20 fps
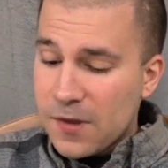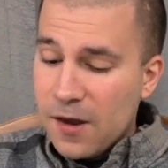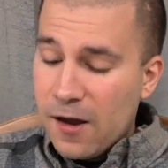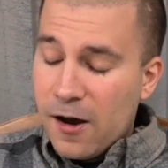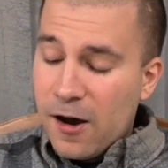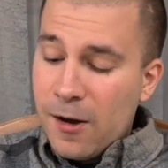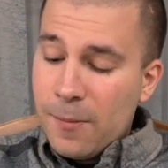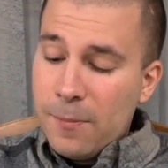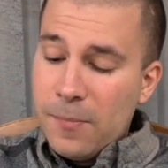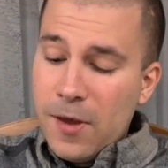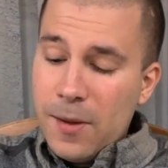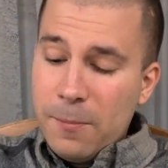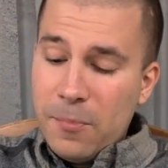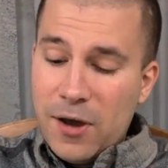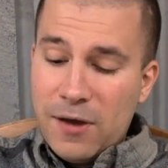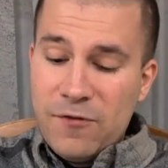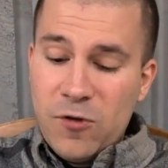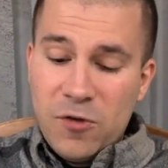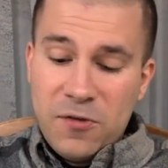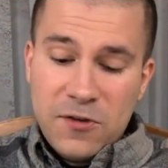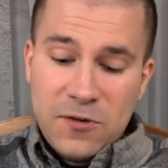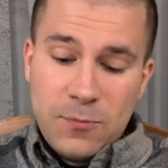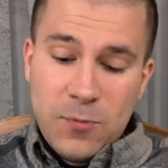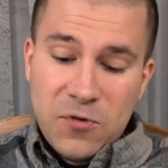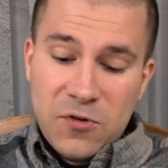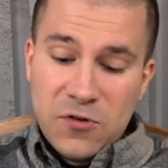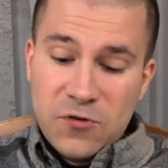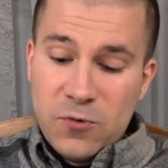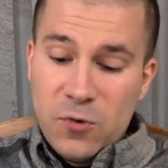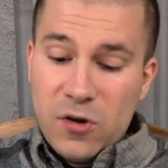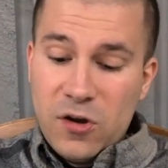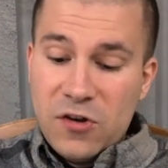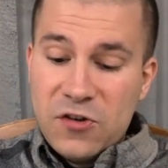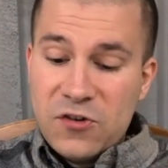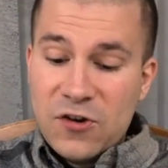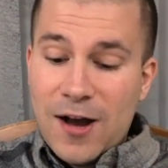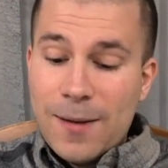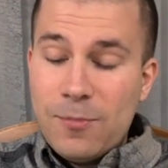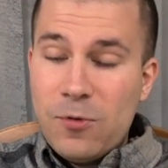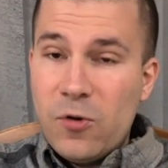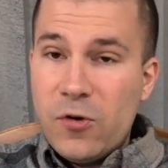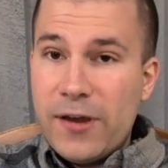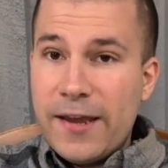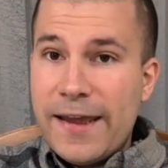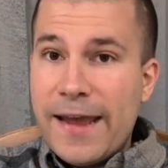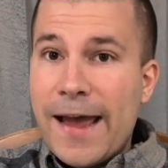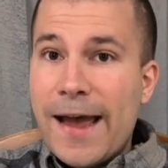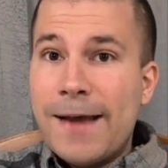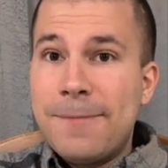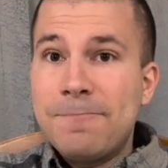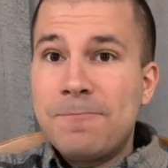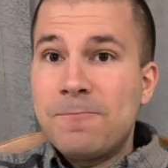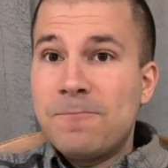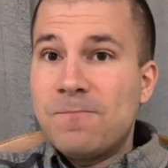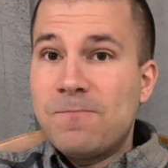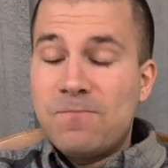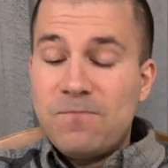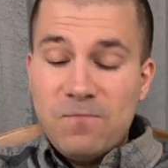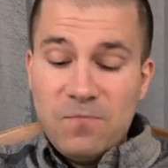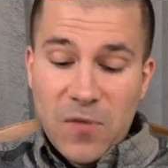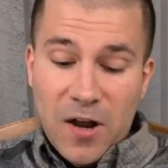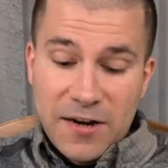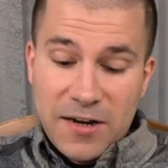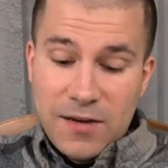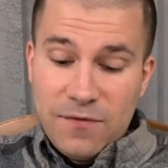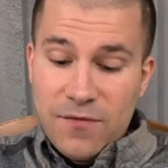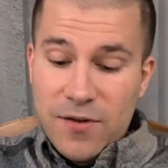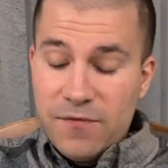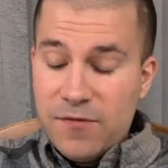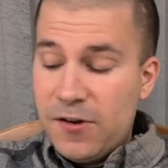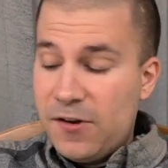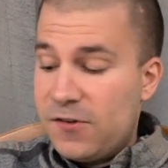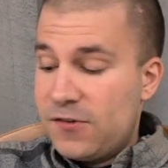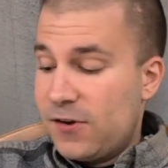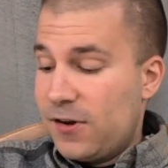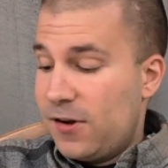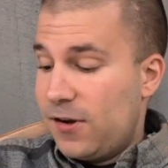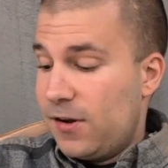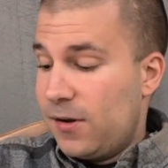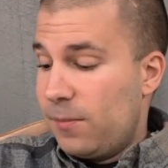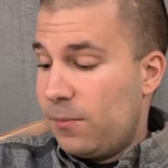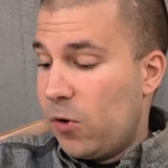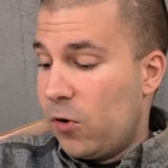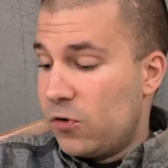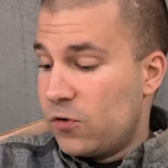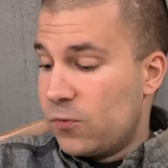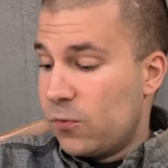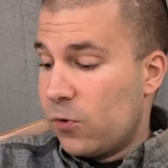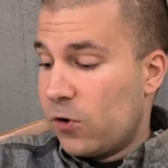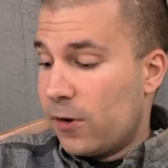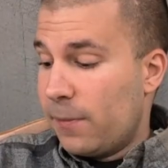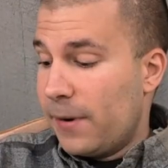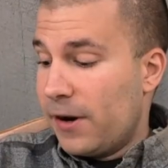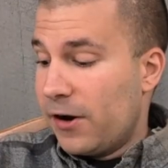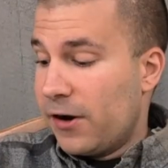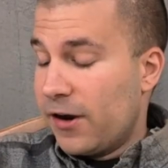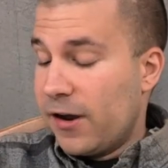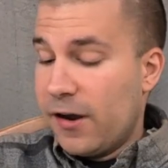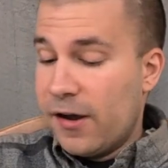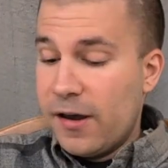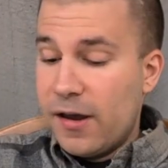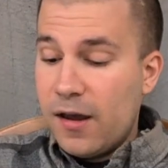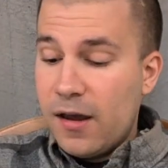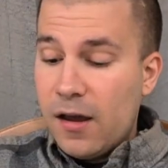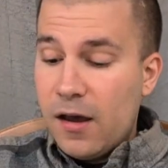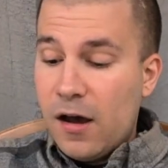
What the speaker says: But I feel like this book does a really good job looking at 1950s and post-war America.